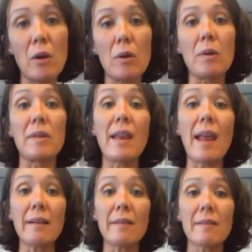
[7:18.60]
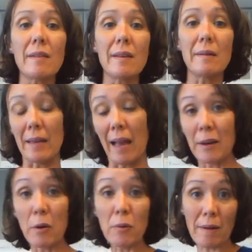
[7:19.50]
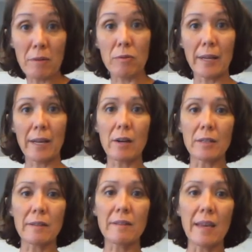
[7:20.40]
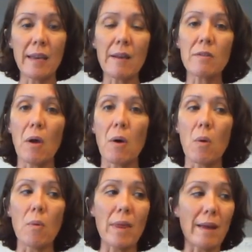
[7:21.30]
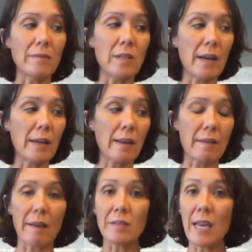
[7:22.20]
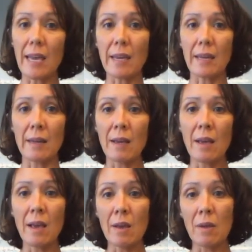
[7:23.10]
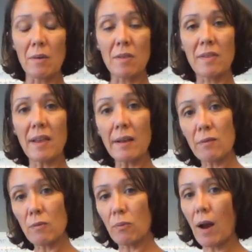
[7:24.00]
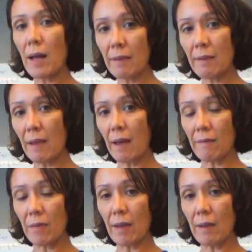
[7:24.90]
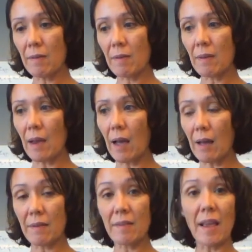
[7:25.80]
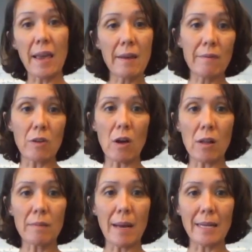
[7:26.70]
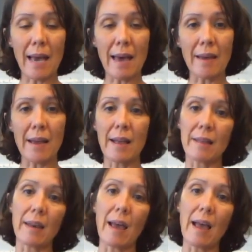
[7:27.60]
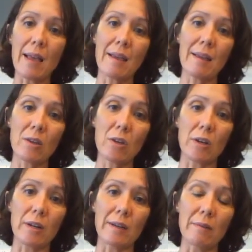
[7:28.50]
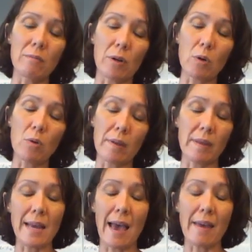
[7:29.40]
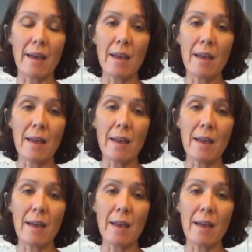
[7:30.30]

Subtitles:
next, I know that was really hard to see. So what I've done is I've taken 6 runs of this, saved all of my data, and then you're gonna record the data